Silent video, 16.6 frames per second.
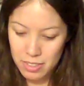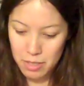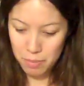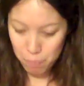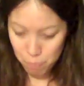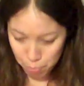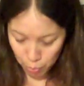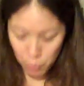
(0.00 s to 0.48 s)

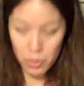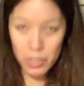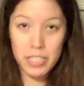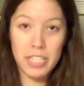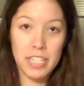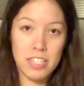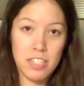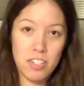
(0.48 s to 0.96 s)
the
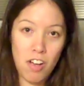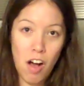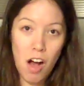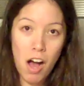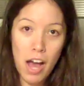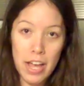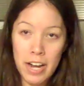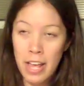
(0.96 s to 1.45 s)
board gets
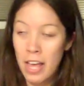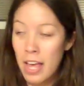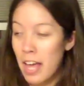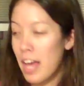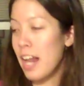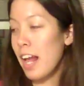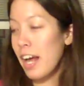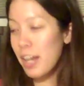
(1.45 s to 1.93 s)
caught,
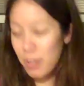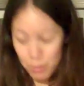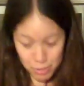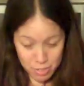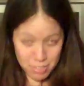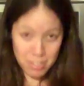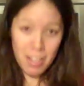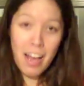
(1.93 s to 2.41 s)
and I
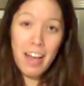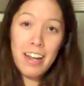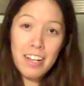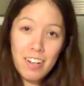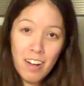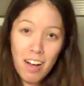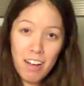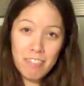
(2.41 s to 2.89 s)
go
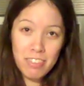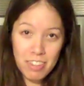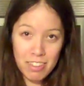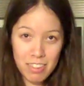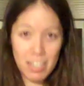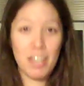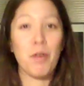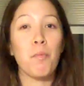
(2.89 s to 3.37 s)
sliding off
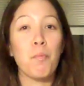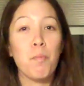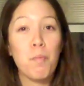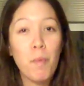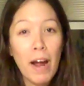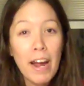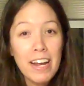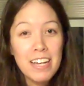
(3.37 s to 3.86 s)
the thing
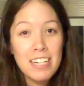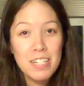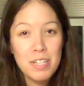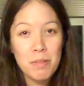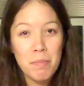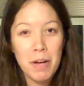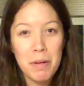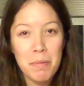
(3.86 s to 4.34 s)
right
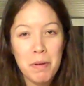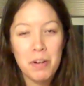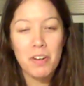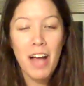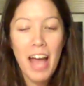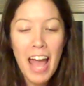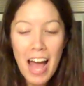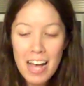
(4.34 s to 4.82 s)
into the mud
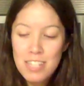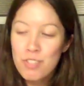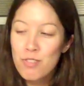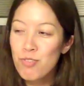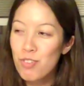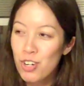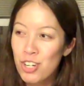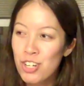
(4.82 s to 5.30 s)
puddle,
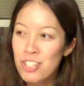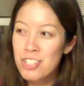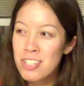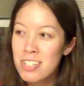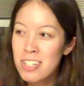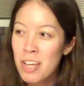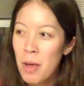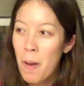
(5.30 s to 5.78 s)
ass
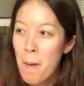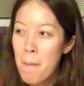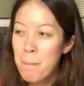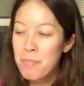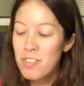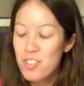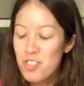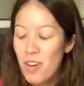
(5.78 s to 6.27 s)
first.
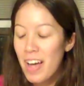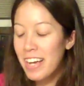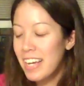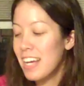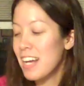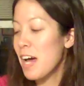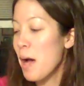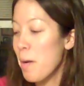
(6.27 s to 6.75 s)
So
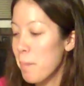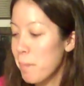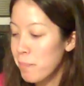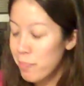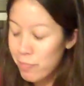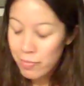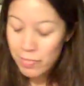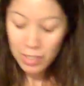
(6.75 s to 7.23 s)
I get
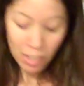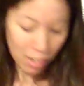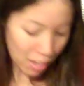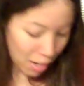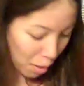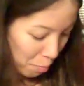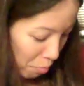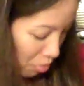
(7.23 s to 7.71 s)
up,
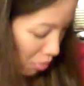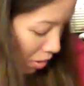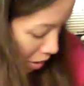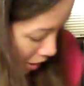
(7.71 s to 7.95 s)
and I'm